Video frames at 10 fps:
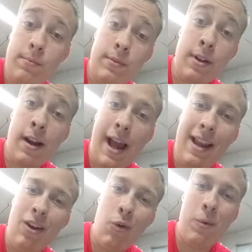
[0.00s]
a
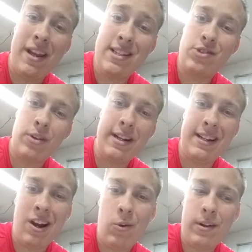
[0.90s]
little winning streak
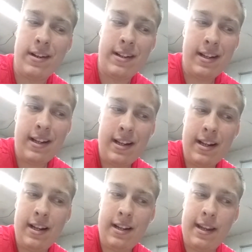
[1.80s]
going.
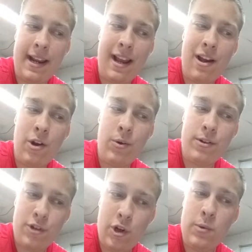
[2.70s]
They go
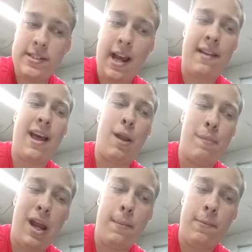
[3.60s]
to South
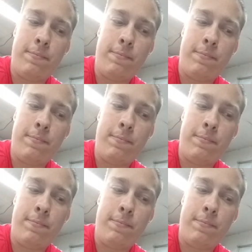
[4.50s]
Alabama.